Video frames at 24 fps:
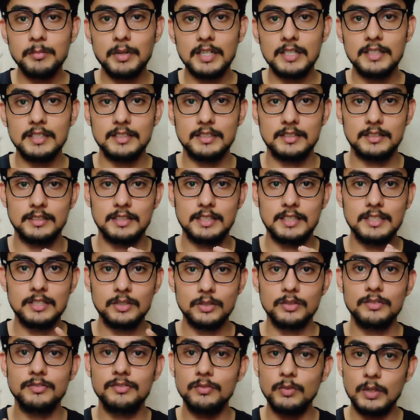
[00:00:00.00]
part is
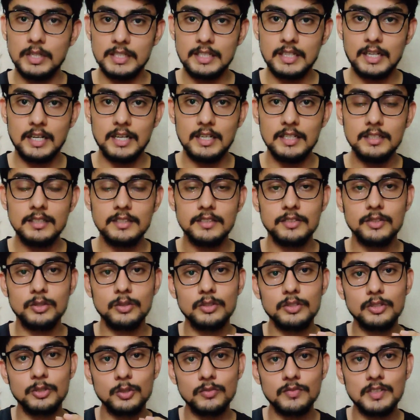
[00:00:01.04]
of 1 hour, so
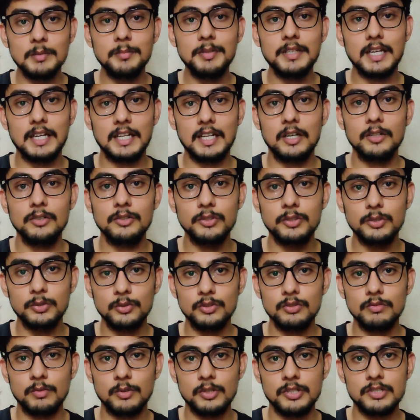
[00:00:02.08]
you will be allowed to
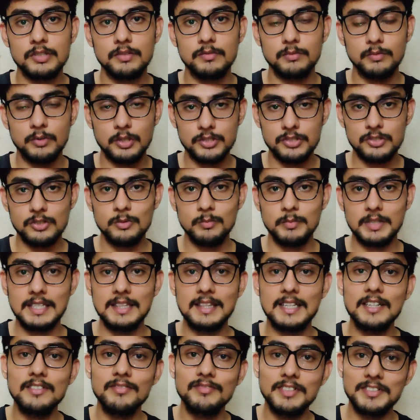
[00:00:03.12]
use washroom in
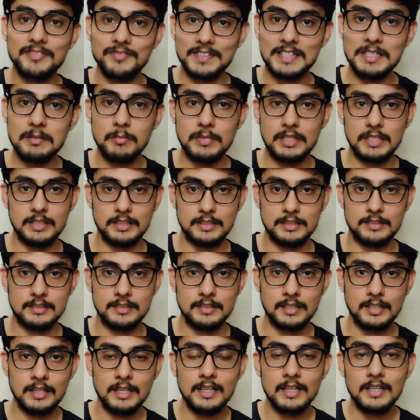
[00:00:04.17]
that 15 minutes.
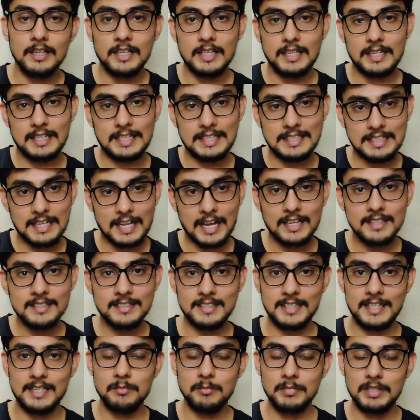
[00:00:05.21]
In last
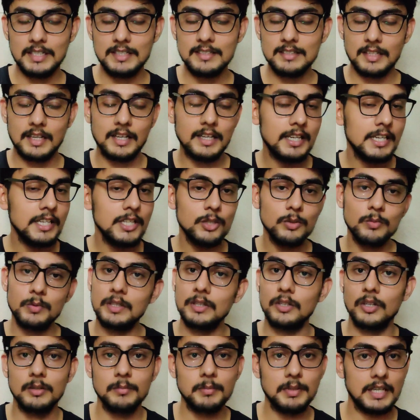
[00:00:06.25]
10 minutes, again you will
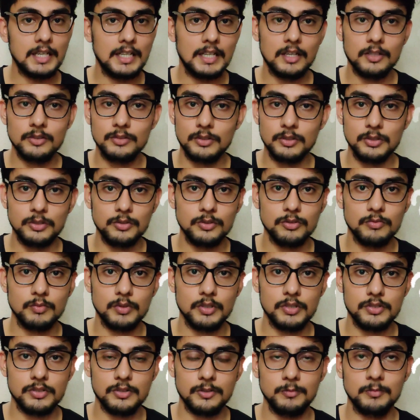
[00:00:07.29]
not be allowed to use
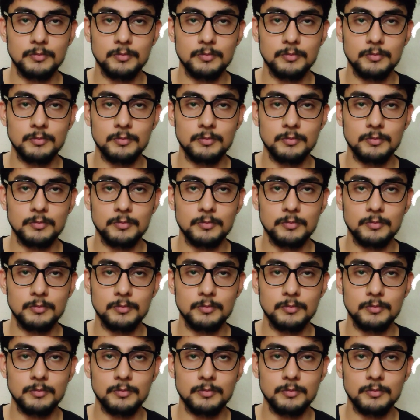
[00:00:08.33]
it.